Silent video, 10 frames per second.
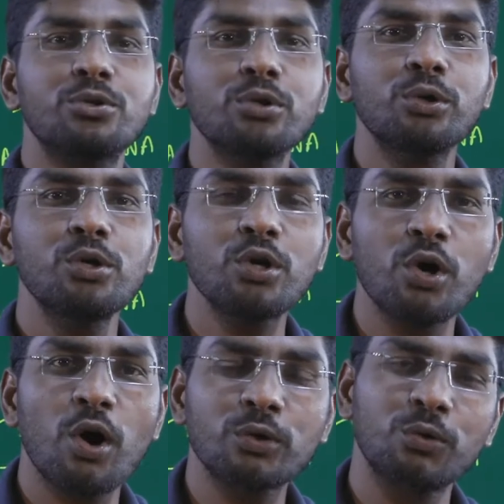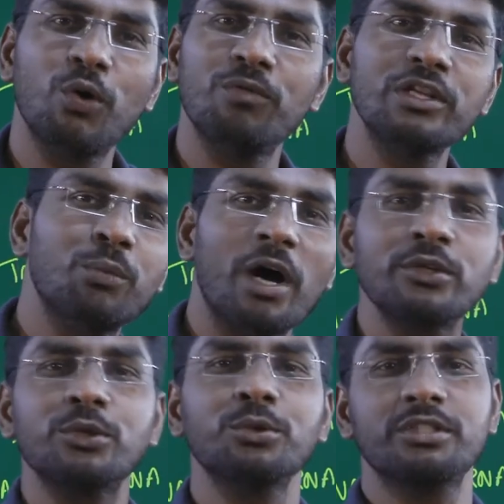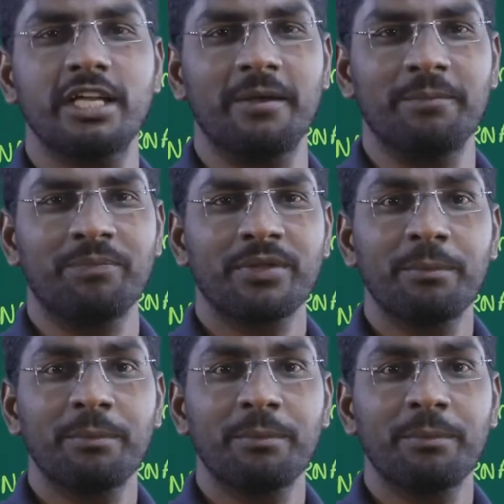do not go with one, two, three.